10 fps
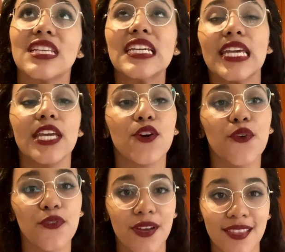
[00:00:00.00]

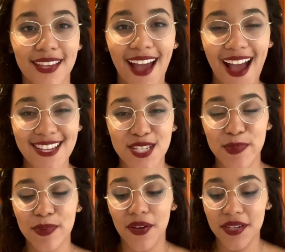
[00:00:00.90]
eco-friendly hygiene
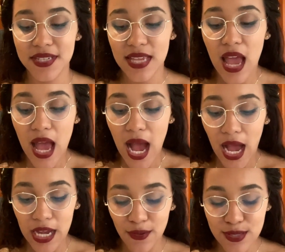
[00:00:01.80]
products.
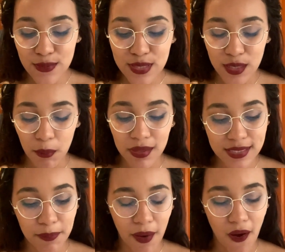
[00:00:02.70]
I also stumbled
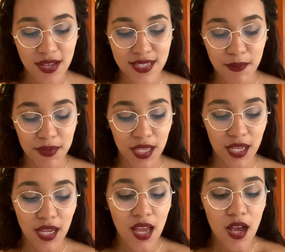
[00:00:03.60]
upon
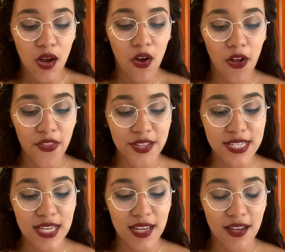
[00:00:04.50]
something called
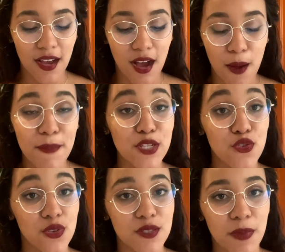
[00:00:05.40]
the
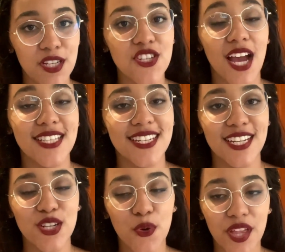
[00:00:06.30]
menstrual sponge. I
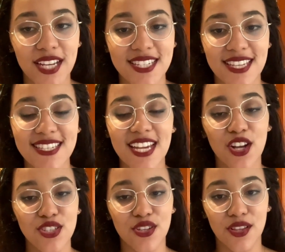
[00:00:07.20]
didn't know that existed
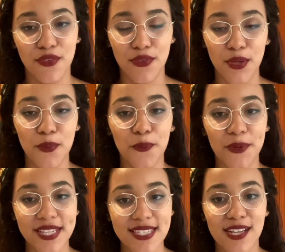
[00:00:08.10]
until a few
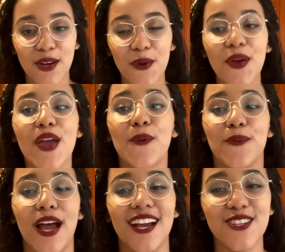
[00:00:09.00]
weeks ago.
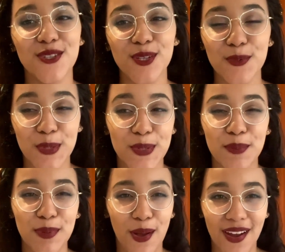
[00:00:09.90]
I actually wrote a
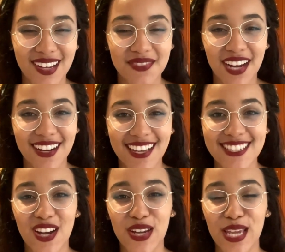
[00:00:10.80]
blog about it,
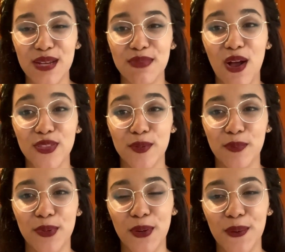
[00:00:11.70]
talking about the
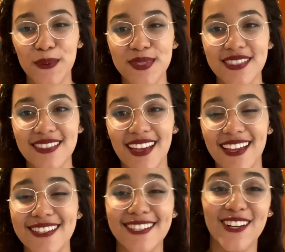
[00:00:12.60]
pros
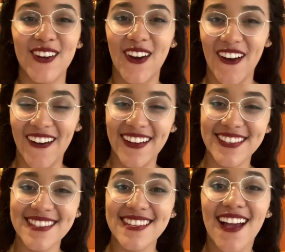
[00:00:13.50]
and
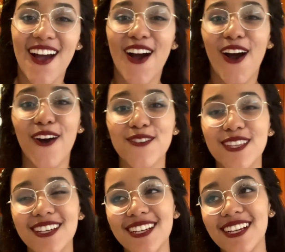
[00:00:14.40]
cons of
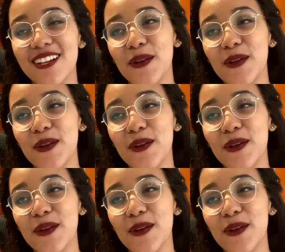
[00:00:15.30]
the